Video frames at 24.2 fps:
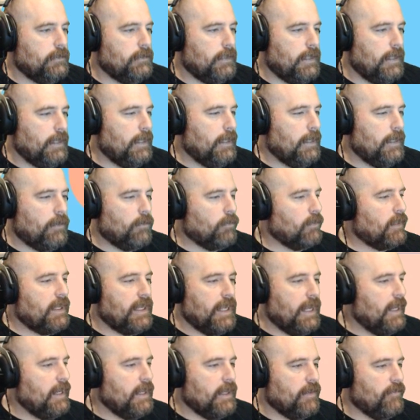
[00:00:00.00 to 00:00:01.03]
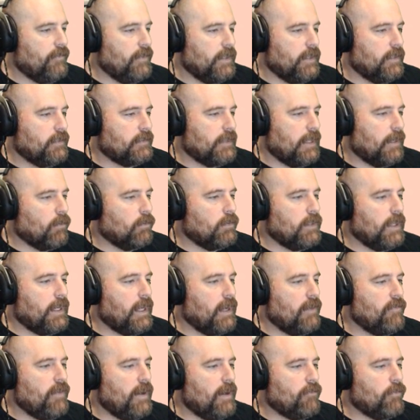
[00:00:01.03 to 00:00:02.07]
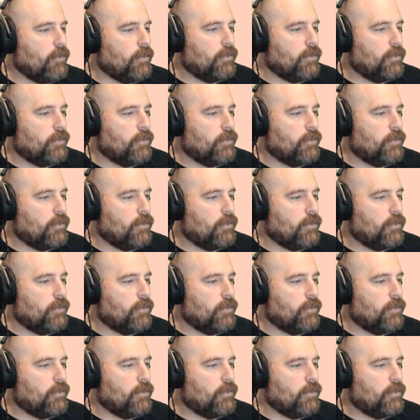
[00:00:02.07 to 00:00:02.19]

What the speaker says: I don't think any of it is. I don't think I've ever